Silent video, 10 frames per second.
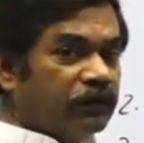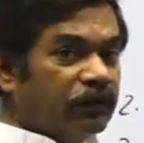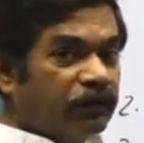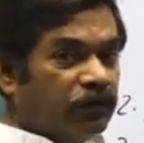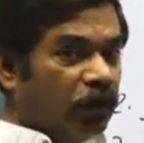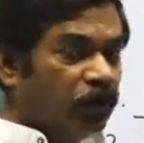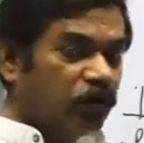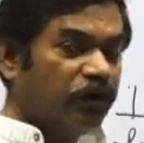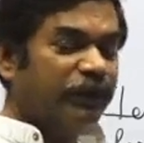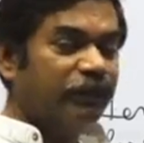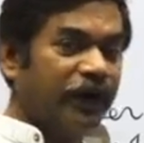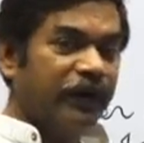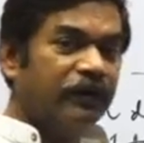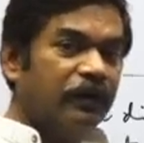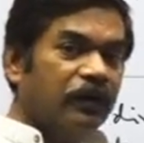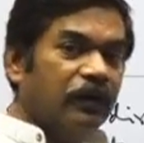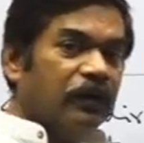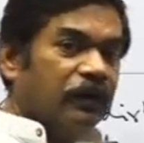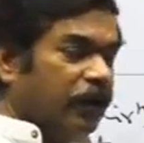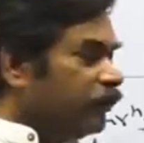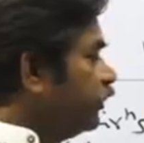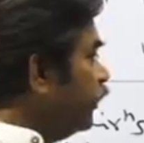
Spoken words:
you have to keep in mind, like here